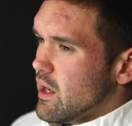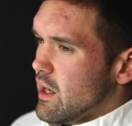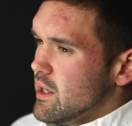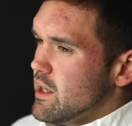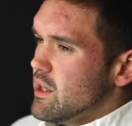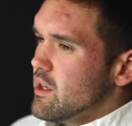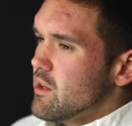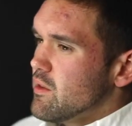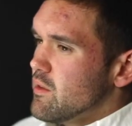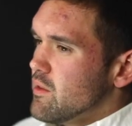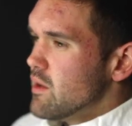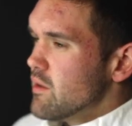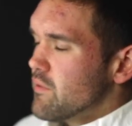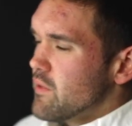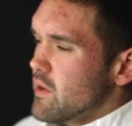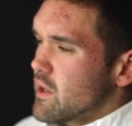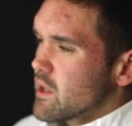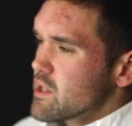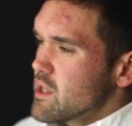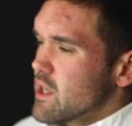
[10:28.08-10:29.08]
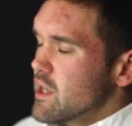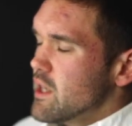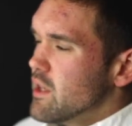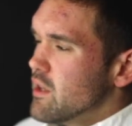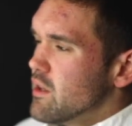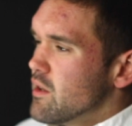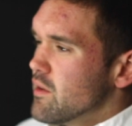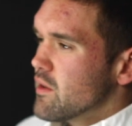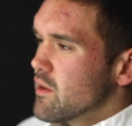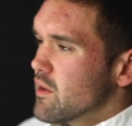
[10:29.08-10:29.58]
I needed the fix. I
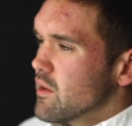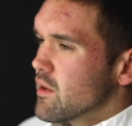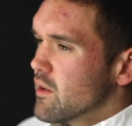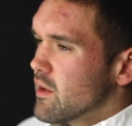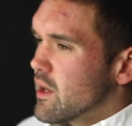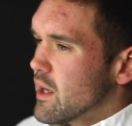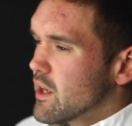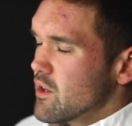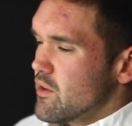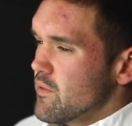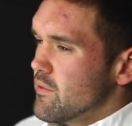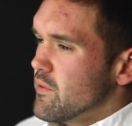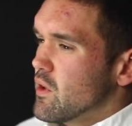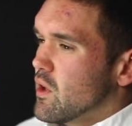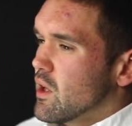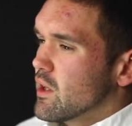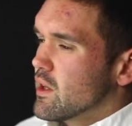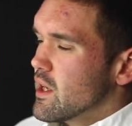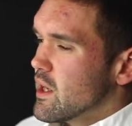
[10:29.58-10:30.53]
needed to, I couldn't feel like